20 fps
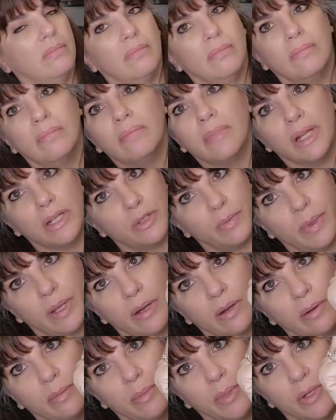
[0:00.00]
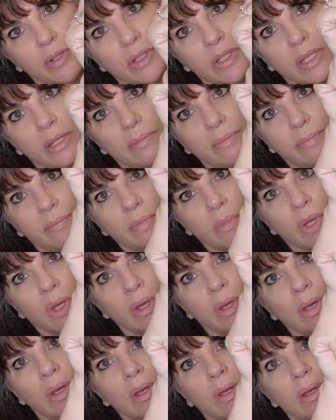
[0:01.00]
much better in person.
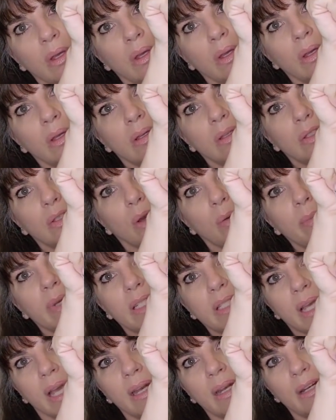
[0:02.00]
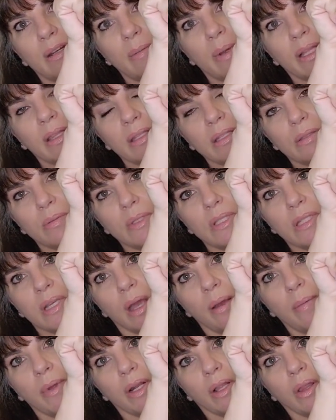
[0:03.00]
So I'm excited about this one's
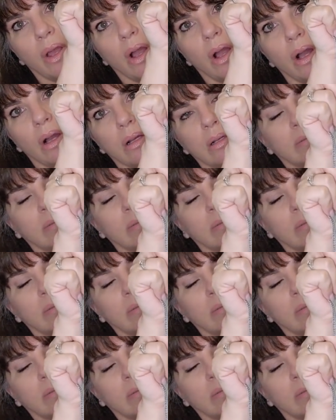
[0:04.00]
coming along.